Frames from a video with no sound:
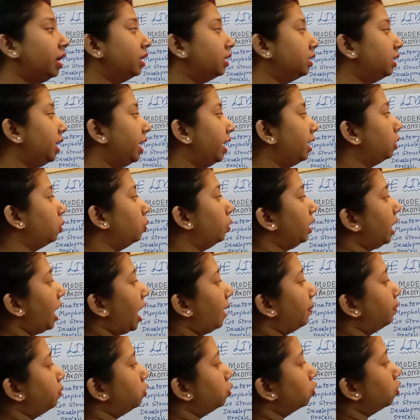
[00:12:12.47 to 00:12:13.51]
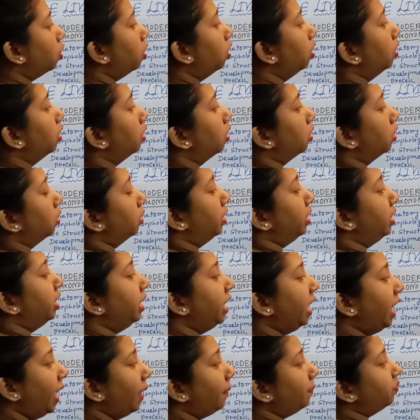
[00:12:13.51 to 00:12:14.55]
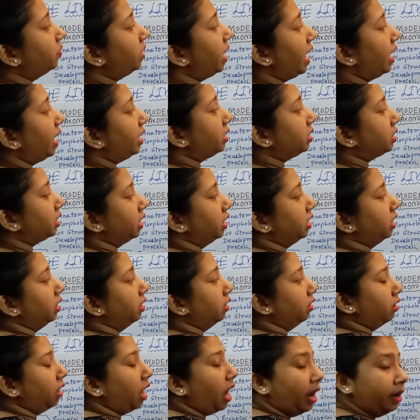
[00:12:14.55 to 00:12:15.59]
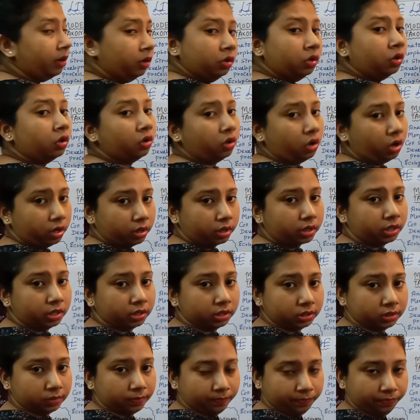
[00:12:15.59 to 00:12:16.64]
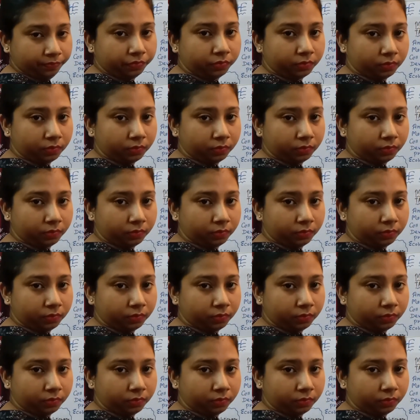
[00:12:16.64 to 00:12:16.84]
then we have to name that unknown organism.